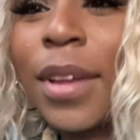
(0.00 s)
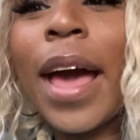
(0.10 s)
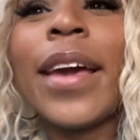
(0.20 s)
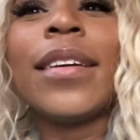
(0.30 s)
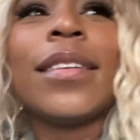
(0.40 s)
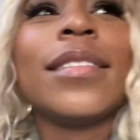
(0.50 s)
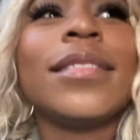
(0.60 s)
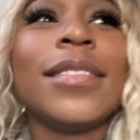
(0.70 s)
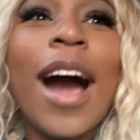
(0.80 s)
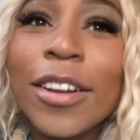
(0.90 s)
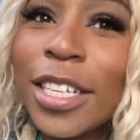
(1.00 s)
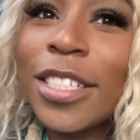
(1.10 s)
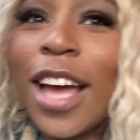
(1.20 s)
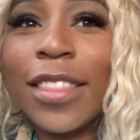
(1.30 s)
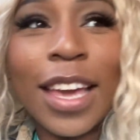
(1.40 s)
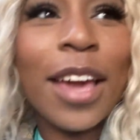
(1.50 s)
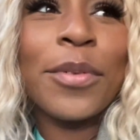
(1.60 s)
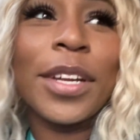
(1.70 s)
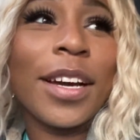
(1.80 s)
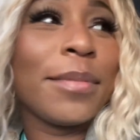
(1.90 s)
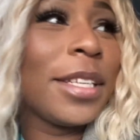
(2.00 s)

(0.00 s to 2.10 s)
Like, y'all did y'all thing when it comes to